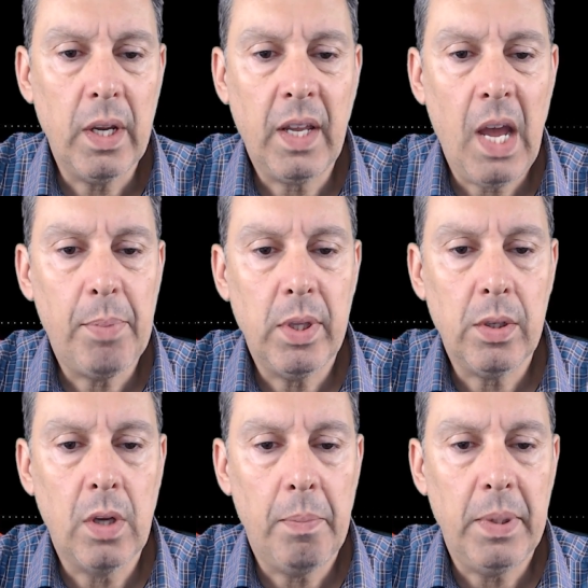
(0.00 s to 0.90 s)
cap of
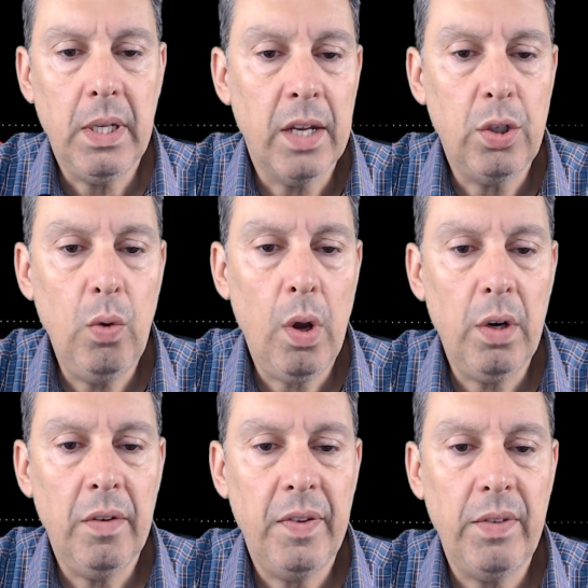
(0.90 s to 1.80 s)
this company is
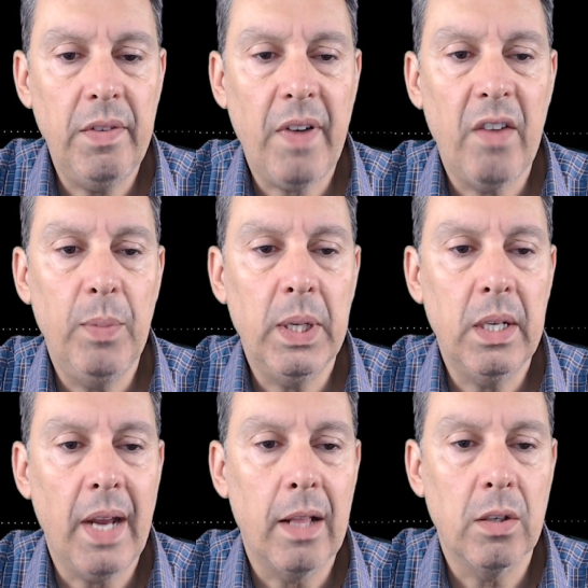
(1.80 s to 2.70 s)
$255
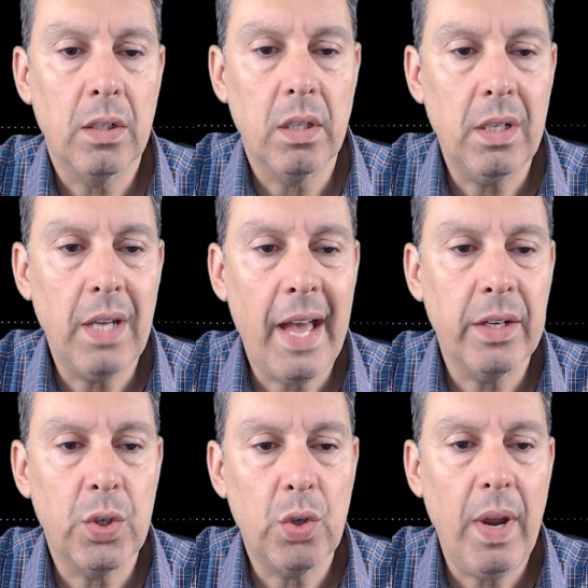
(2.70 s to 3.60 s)
million. The stock
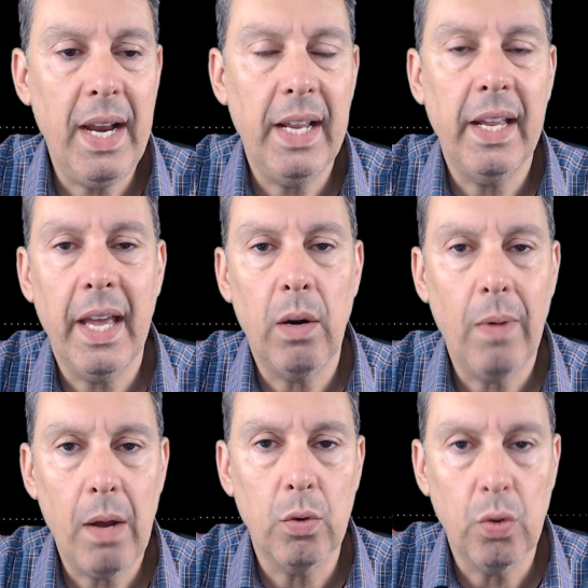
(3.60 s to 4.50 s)
is trading at
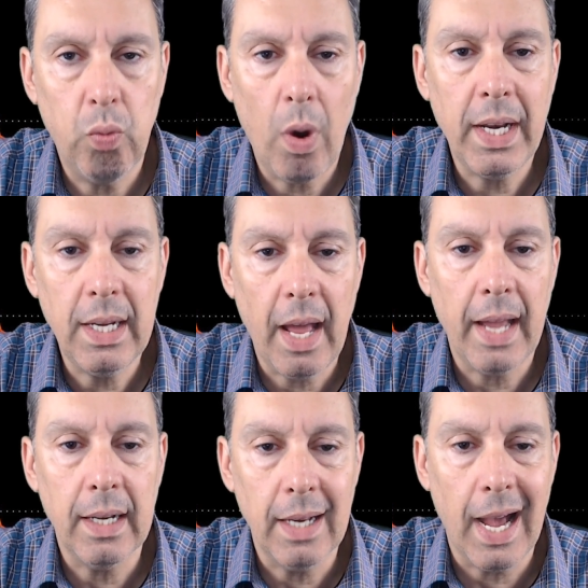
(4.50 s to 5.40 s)
around
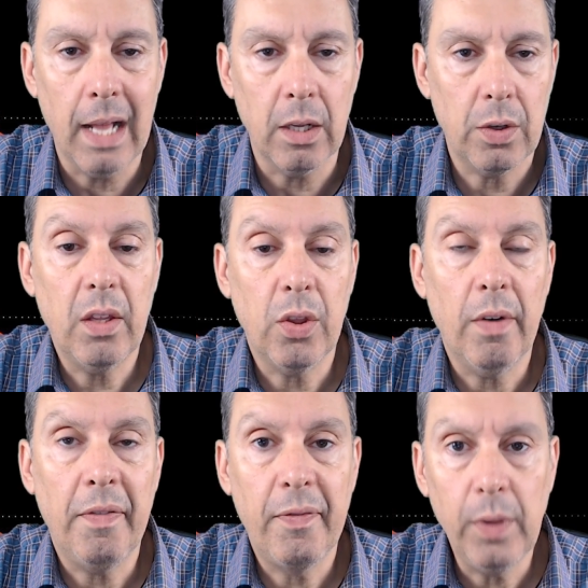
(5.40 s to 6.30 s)
$29.
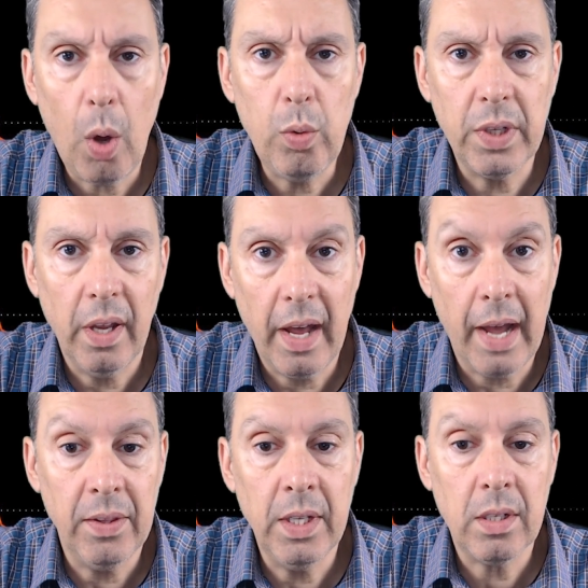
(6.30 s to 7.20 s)
The float
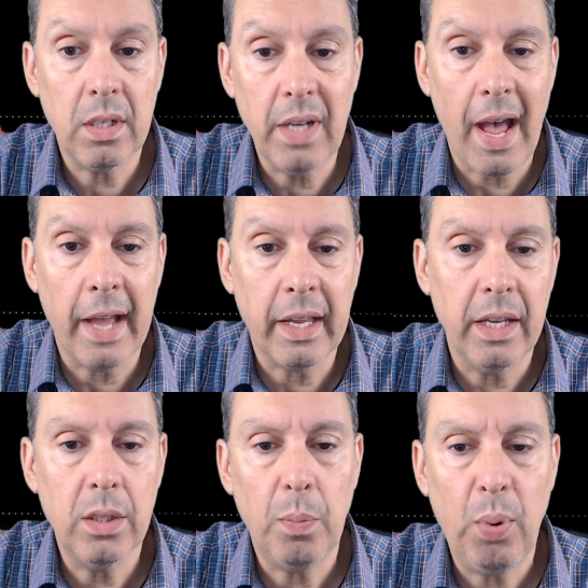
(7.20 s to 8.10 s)
on this stock
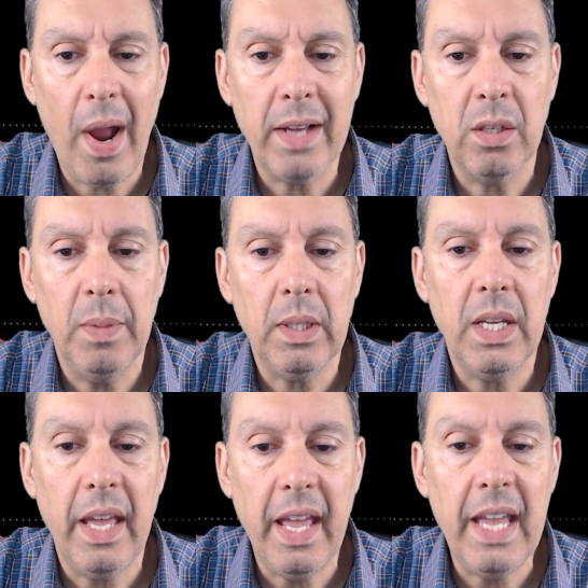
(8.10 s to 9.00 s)
is
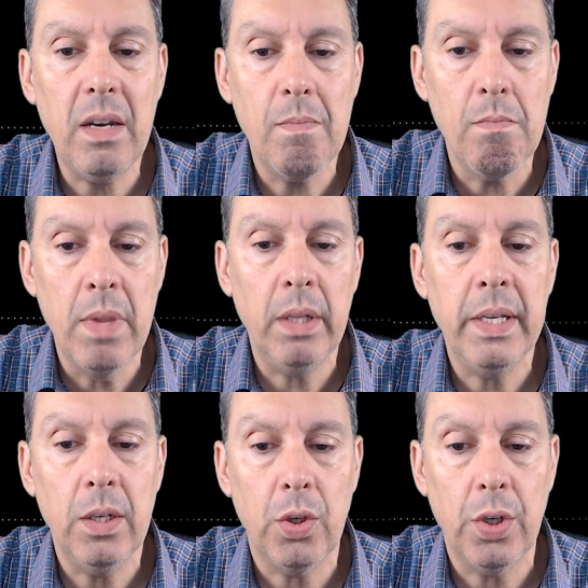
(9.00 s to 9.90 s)
approximately 8
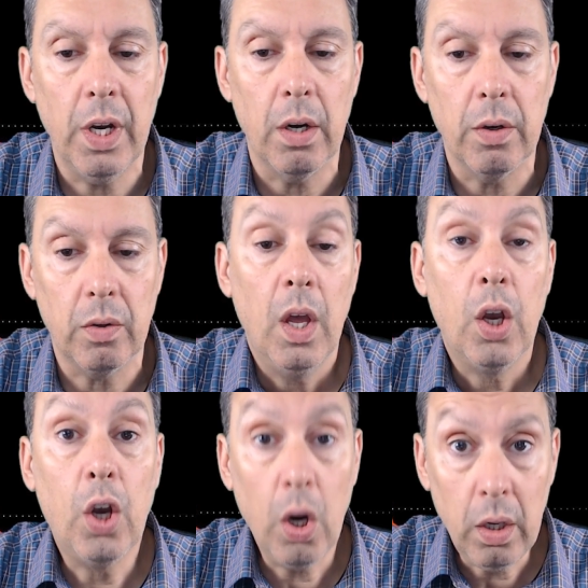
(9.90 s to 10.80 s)
million shares.
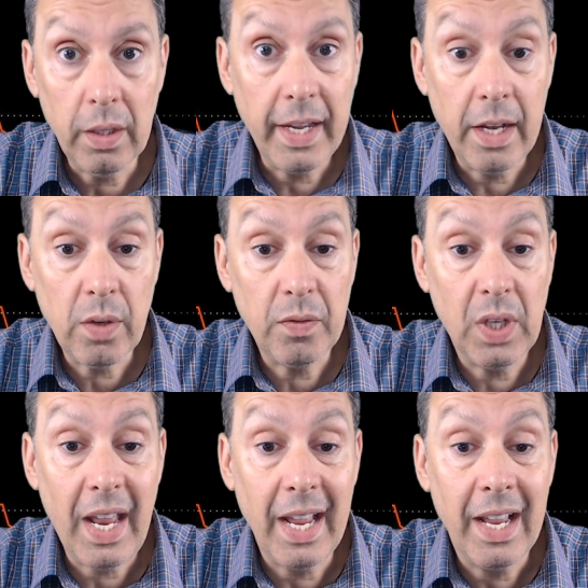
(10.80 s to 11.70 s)
Currently, as of
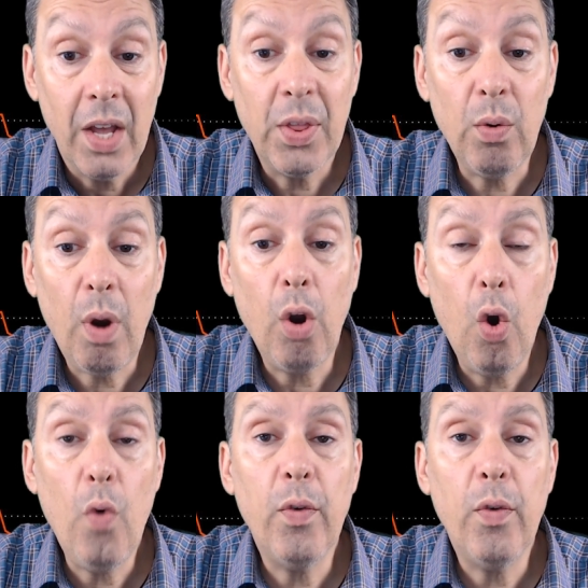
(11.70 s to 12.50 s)
today, there are over